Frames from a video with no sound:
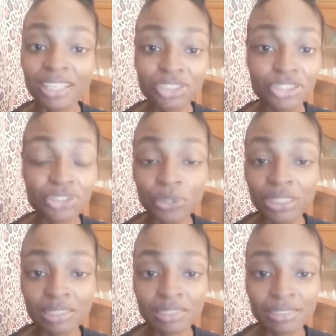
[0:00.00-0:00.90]
just join
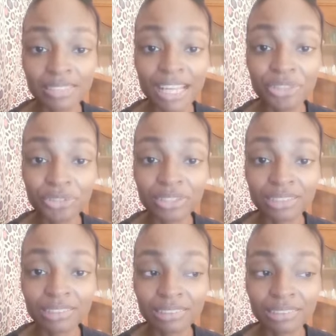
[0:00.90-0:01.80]
us
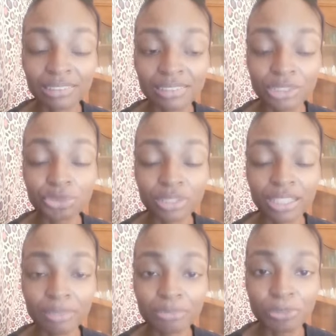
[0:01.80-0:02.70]
9:30 Central
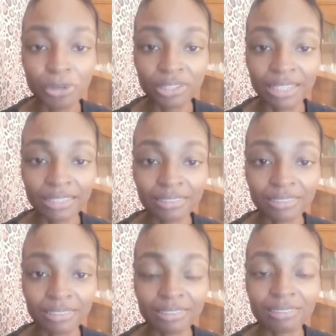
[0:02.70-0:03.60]
Time tomorrow night
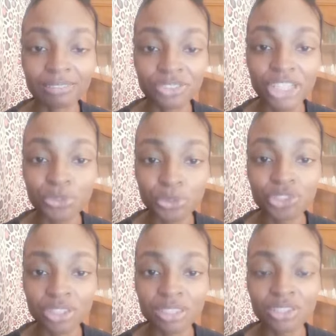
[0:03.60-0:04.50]
on Joshua
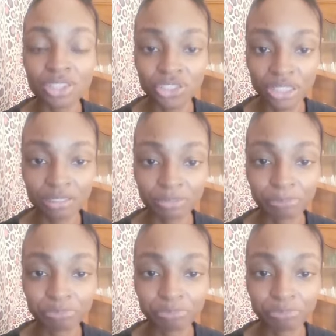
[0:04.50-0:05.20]
Tree's channel.